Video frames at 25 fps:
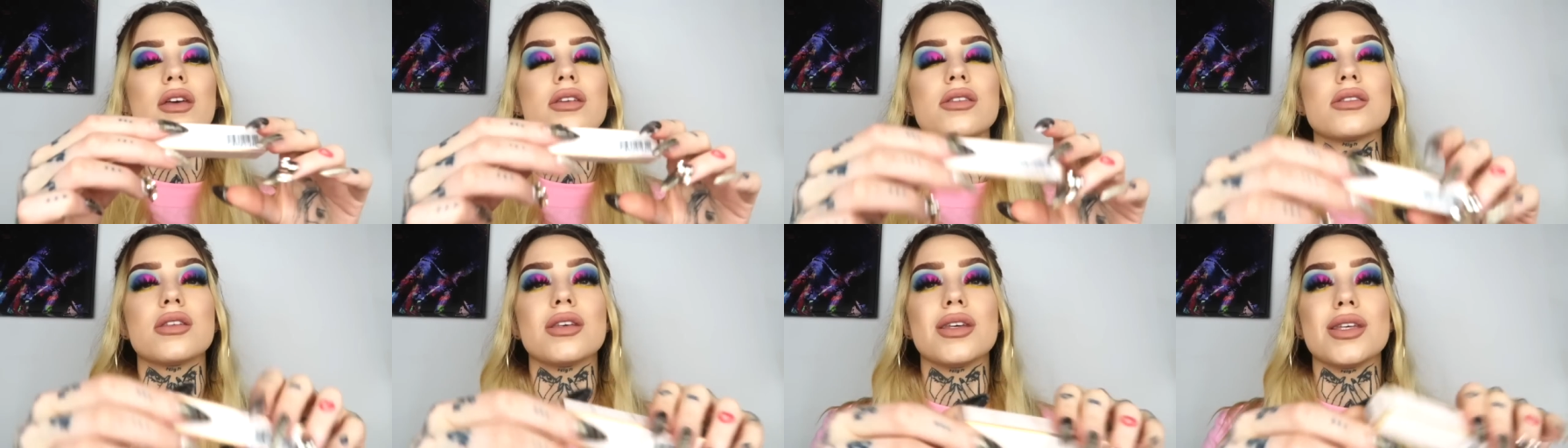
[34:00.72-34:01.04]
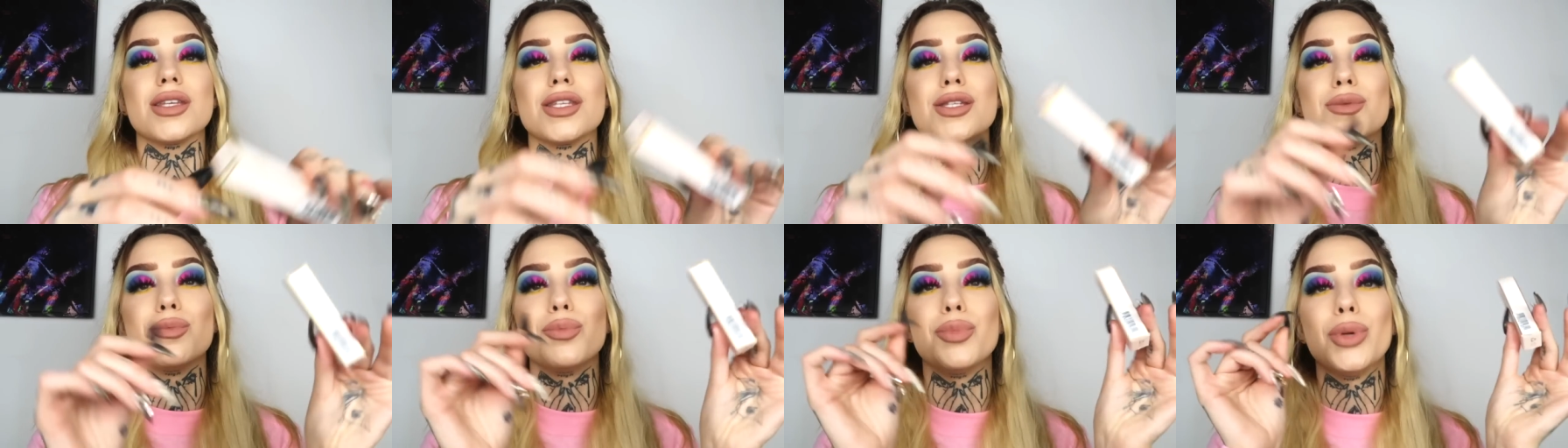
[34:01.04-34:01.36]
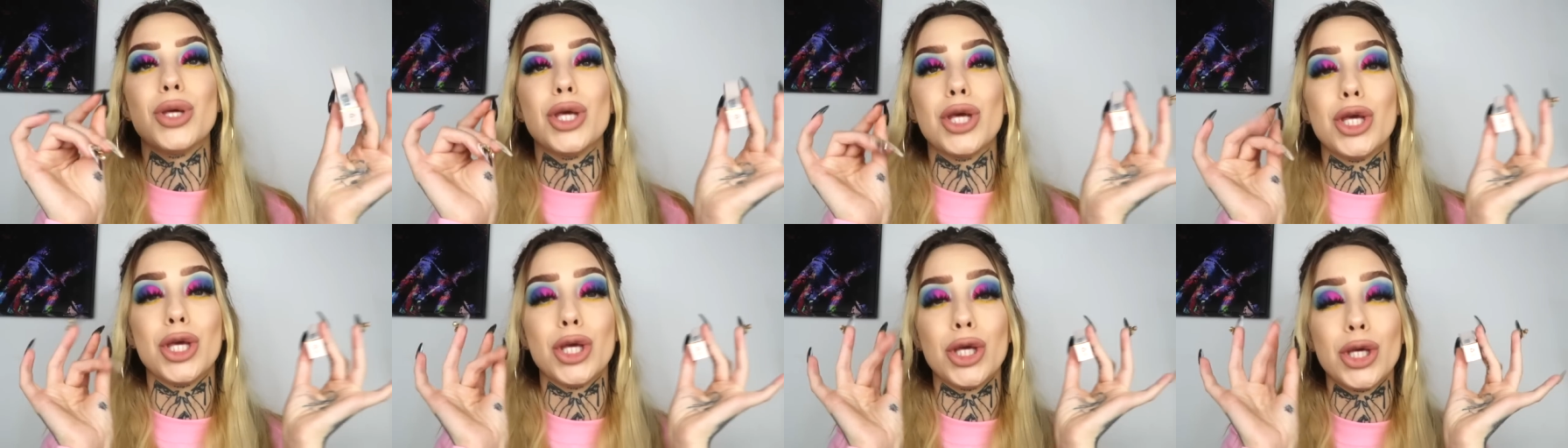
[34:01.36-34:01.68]
This is
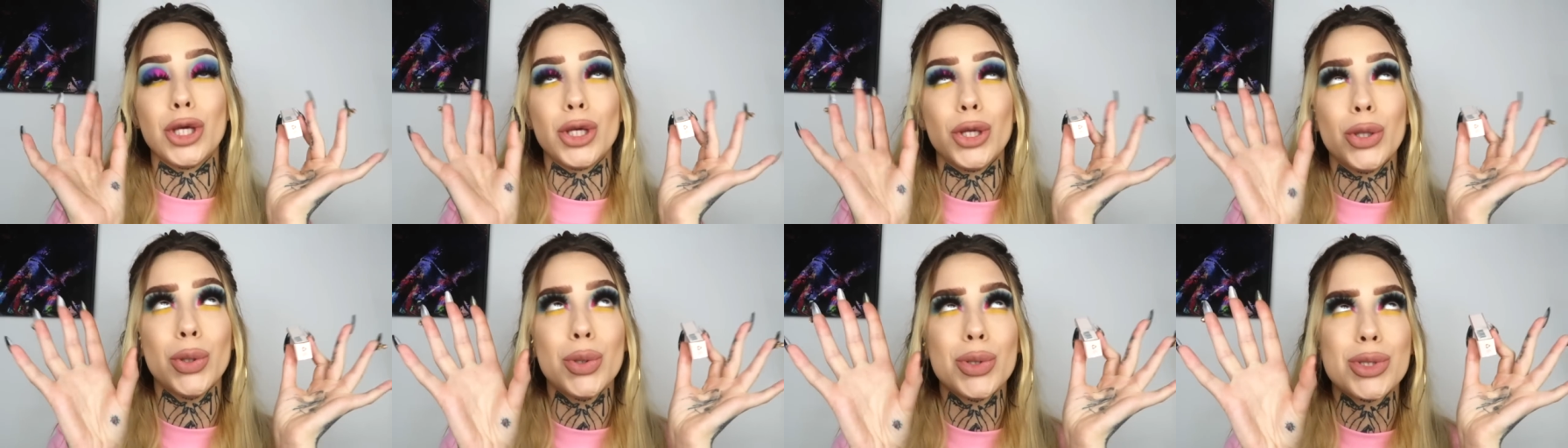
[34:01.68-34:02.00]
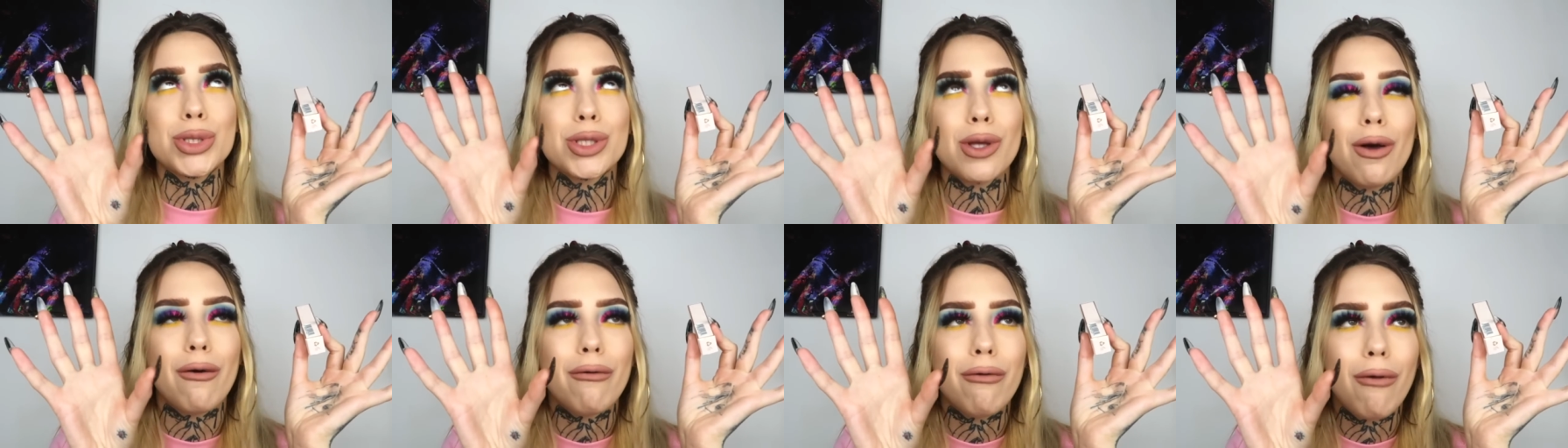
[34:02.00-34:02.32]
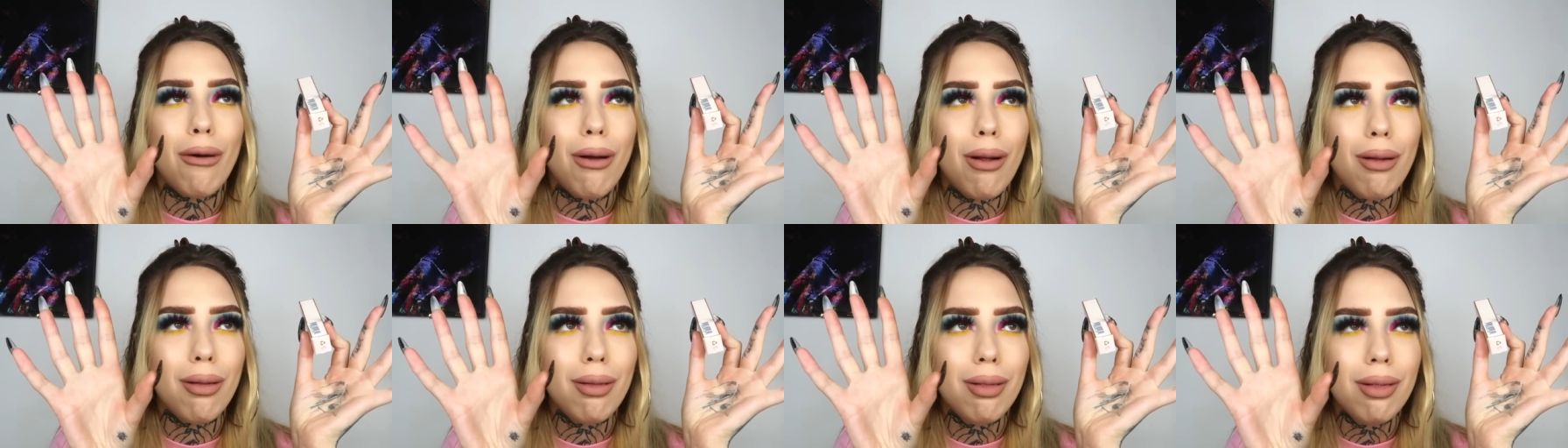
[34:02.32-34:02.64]

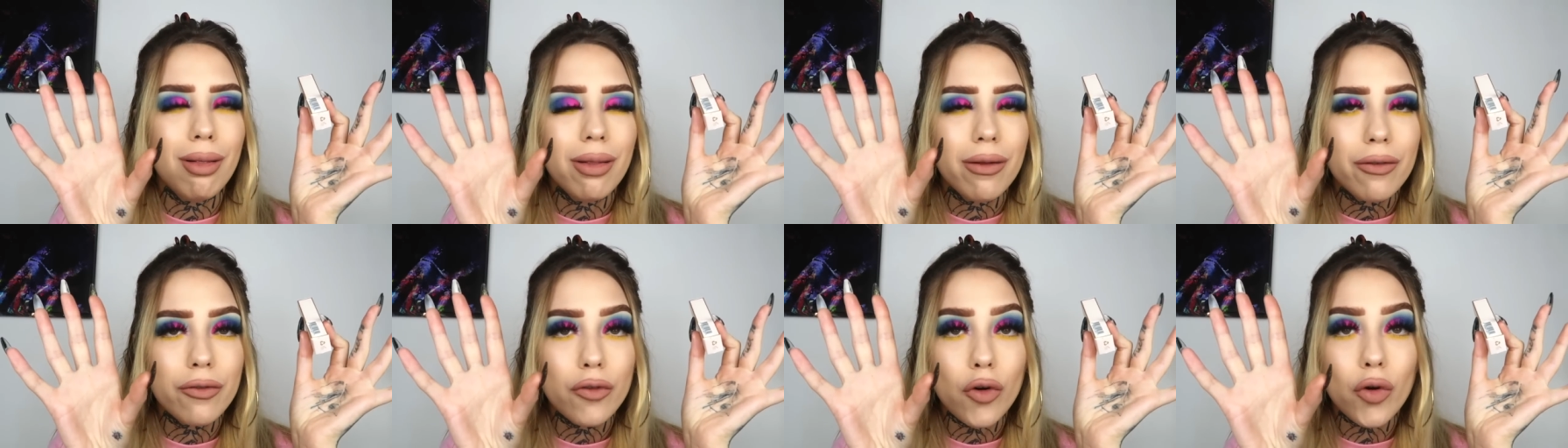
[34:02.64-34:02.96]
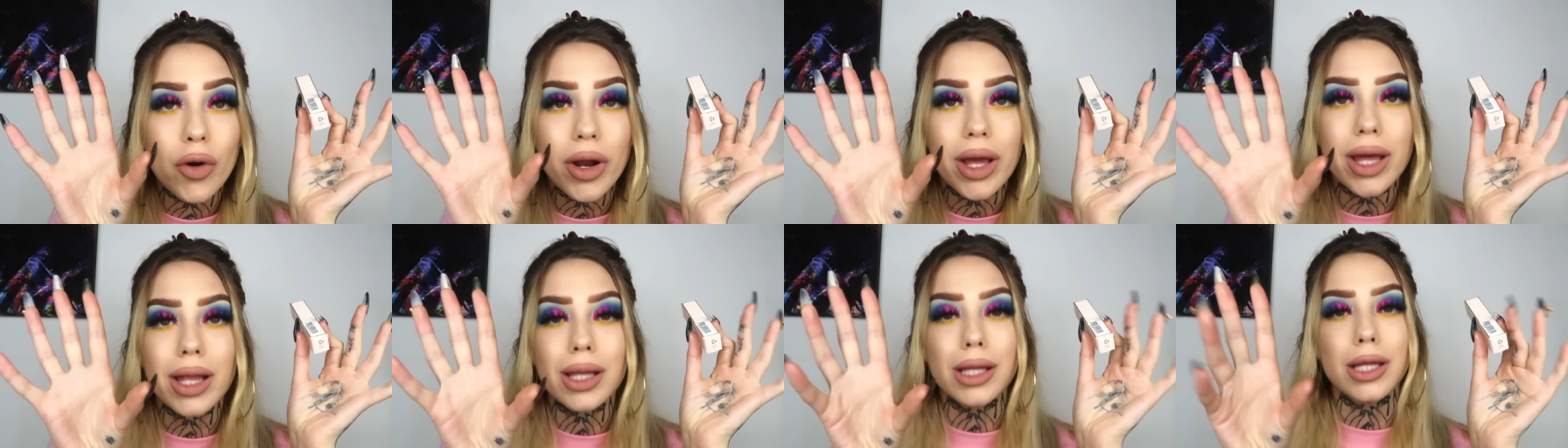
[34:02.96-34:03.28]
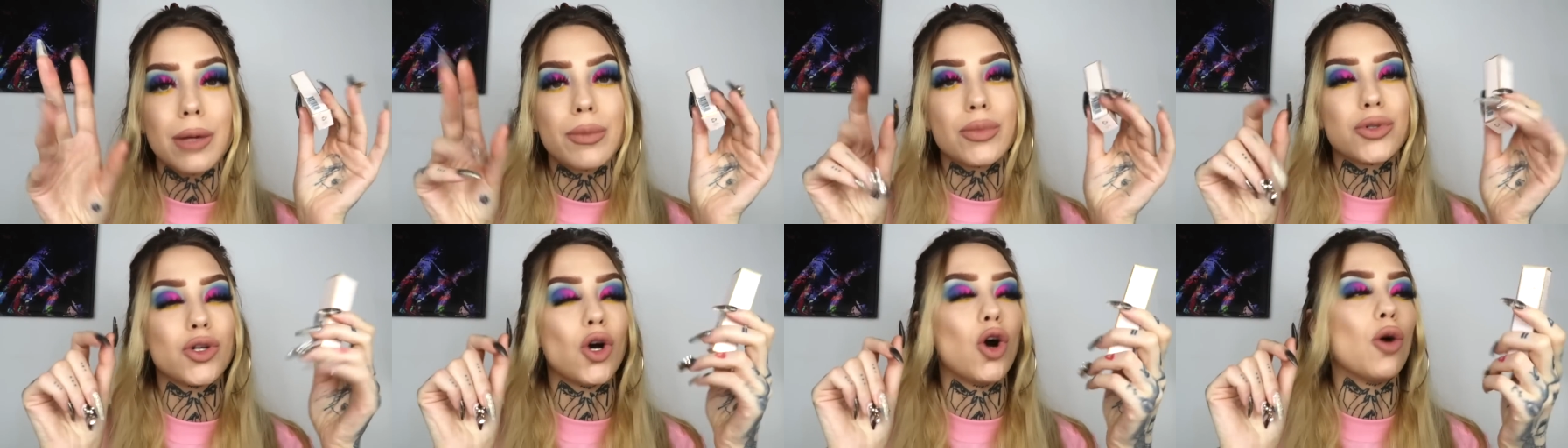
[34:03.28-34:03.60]
beautiful for a
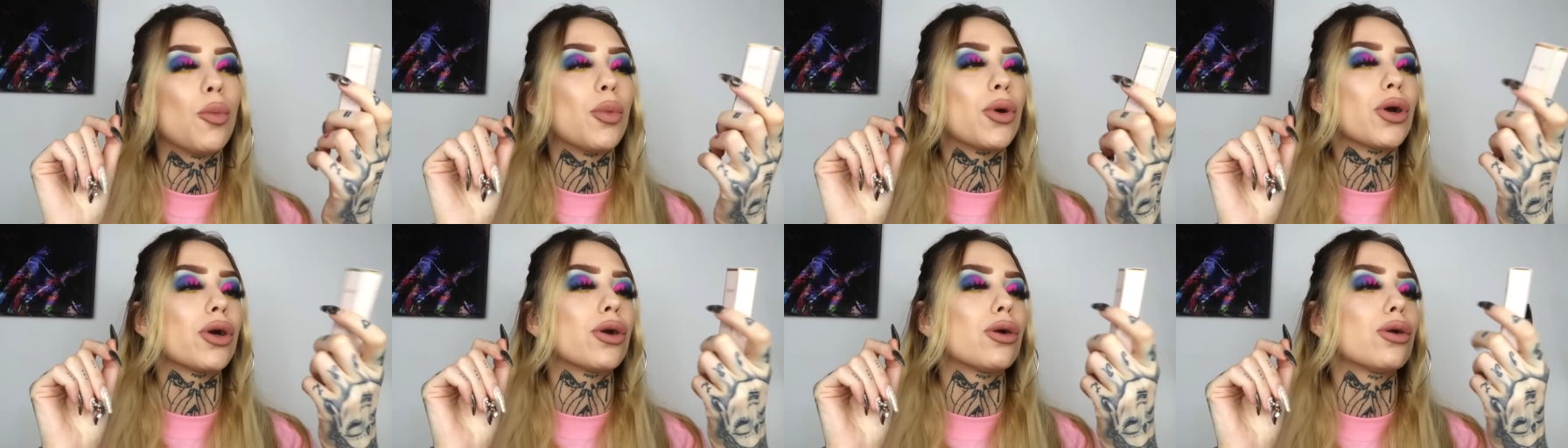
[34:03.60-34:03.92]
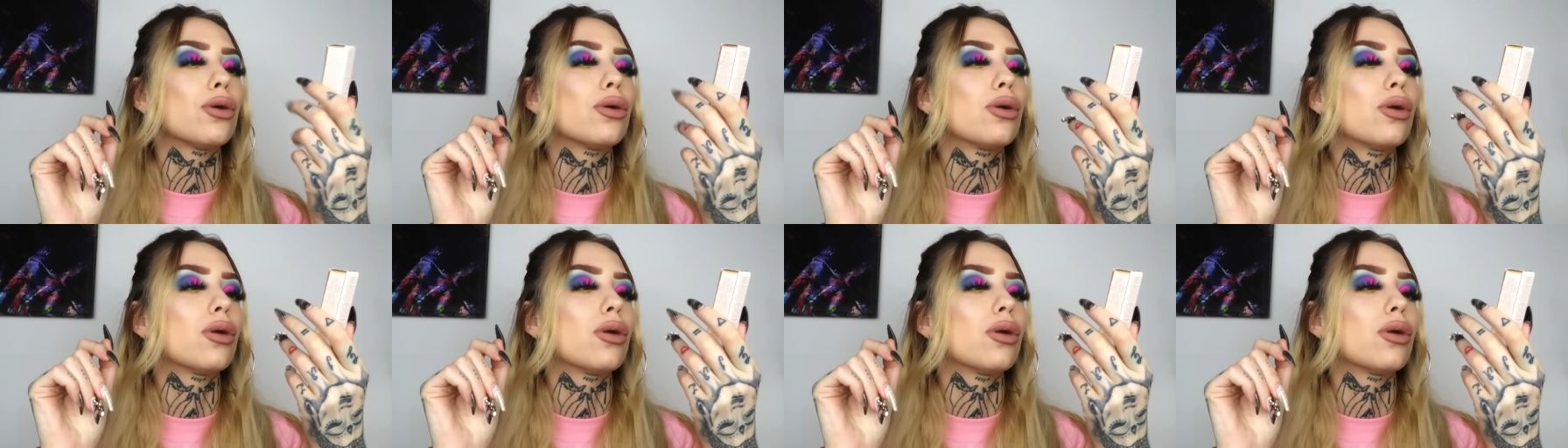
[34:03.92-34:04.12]
lip topper.